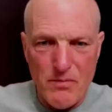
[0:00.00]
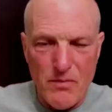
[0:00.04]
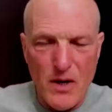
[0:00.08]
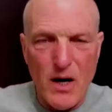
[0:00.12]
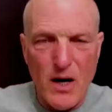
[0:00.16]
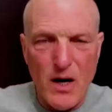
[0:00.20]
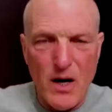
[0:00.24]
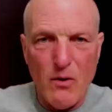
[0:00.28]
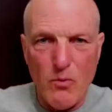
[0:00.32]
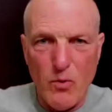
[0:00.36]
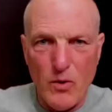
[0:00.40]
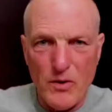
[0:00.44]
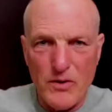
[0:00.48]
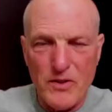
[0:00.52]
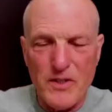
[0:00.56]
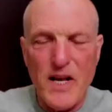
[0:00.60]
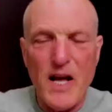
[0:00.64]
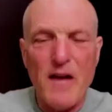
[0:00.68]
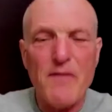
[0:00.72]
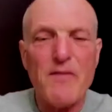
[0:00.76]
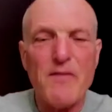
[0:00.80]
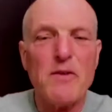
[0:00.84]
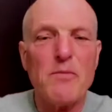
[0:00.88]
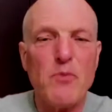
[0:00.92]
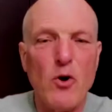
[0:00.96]
what
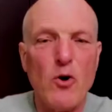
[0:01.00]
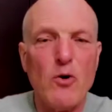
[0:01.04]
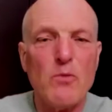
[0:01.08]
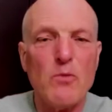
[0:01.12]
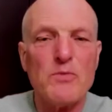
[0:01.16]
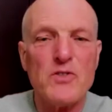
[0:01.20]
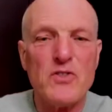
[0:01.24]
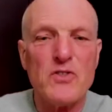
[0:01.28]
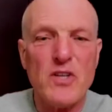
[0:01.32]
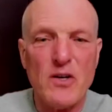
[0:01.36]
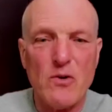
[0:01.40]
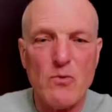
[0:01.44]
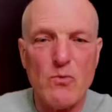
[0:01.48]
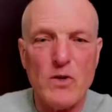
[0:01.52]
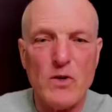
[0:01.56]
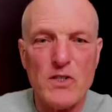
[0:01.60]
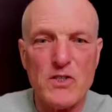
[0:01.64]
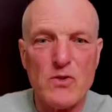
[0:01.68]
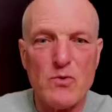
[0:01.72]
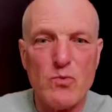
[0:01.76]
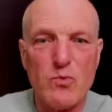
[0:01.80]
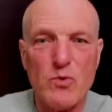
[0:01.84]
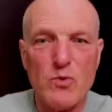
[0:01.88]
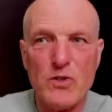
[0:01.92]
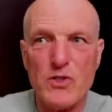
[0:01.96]
David Bohm's thing
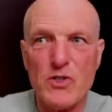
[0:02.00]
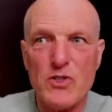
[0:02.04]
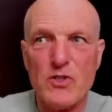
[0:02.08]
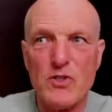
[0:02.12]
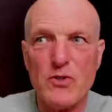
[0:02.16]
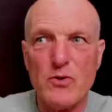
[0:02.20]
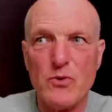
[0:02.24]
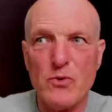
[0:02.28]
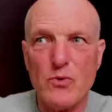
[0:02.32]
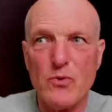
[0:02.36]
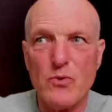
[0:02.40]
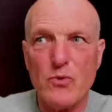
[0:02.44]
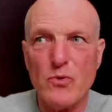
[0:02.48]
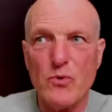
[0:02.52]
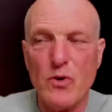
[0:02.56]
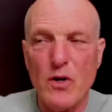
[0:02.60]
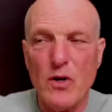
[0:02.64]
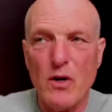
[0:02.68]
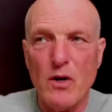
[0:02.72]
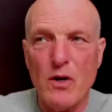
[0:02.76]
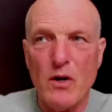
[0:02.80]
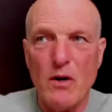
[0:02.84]
was to